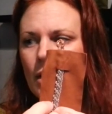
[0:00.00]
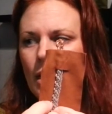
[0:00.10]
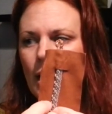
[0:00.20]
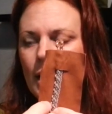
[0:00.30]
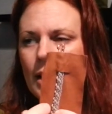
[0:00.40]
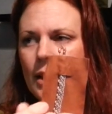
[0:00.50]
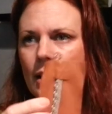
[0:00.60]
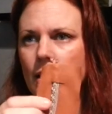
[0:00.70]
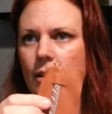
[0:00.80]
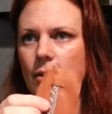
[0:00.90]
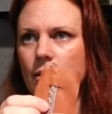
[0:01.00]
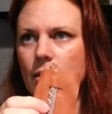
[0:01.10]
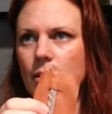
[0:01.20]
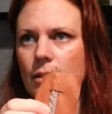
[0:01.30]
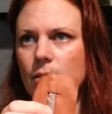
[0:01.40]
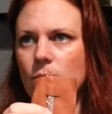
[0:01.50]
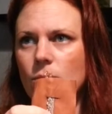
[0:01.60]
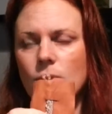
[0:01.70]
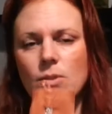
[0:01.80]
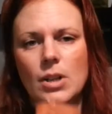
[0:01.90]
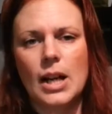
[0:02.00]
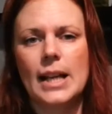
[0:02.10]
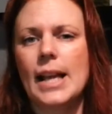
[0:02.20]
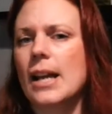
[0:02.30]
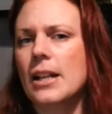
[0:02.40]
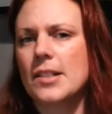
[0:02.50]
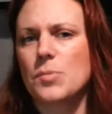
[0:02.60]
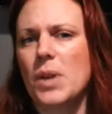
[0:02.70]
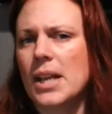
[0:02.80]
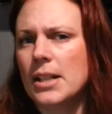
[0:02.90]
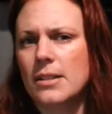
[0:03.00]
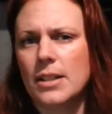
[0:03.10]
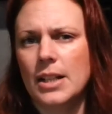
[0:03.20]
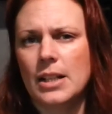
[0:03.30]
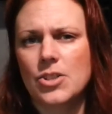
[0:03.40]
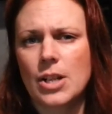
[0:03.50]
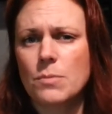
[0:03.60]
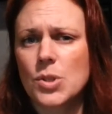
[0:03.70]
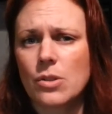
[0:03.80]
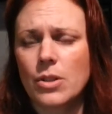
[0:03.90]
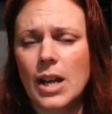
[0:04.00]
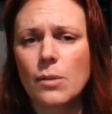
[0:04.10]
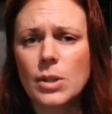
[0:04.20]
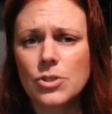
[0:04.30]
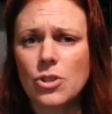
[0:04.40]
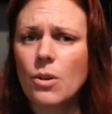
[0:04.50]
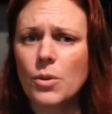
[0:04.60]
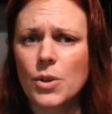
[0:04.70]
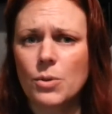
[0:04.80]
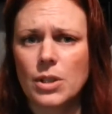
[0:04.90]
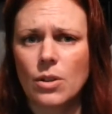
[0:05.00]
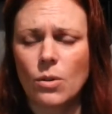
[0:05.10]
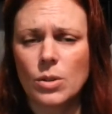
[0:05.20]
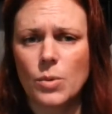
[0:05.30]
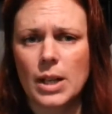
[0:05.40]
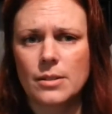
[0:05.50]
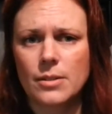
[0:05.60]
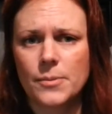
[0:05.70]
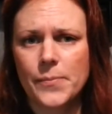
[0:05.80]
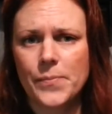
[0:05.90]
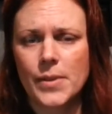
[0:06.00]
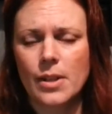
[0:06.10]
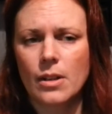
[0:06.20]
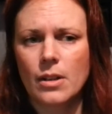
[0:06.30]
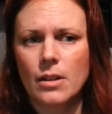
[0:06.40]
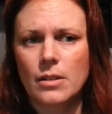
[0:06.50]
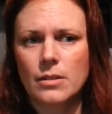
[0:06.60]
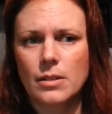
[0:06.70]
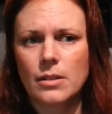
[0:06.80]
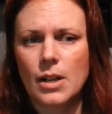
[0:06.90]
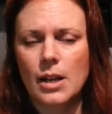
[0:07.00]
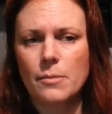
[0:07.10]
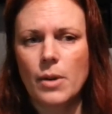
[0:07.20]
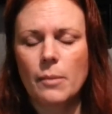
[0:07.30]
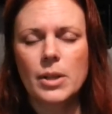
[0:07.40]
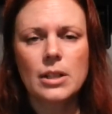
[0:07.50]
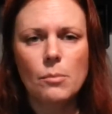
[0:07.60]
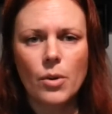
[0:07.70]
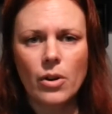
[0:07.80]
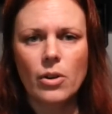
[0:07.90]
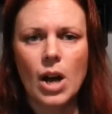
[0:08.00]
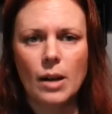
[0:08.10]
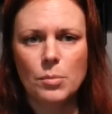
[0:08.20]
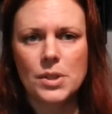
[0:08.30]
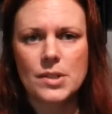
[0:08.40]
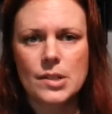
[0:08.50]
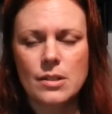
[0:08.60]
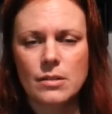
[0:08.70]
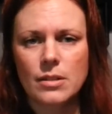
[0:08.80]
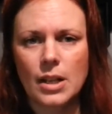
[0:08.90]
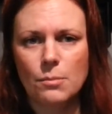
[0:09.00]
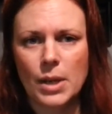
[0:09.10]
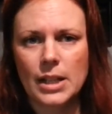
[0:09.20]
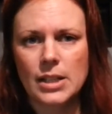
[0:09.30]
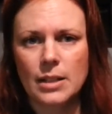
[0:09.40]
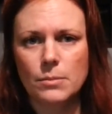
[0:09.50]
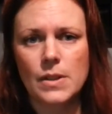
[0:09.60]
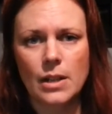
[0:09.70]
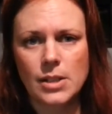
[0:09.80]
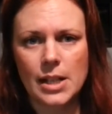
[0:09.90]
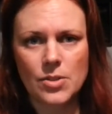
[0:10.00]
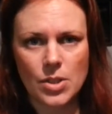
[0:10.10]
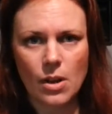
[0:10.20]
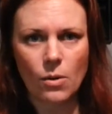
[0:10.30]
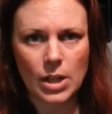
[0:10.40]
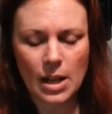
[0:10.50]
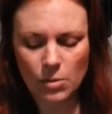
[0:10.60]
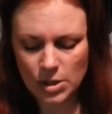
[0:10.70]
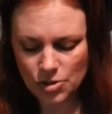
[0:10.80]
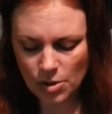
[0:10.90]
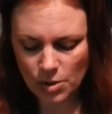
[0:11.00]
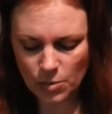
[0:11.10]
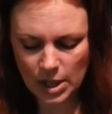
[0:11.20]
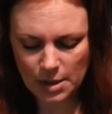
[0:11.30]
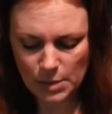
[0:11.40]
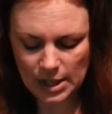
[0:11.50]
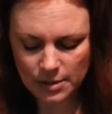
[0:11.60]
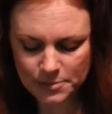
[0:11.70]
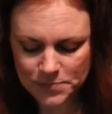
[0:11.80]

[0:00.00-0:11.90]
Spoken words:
like, oh, I can't explain it in English, I'm sorry. I will show you an old one. I'm gonna borrow hubby's. I made him 10 years ago, and I will show you what I mean.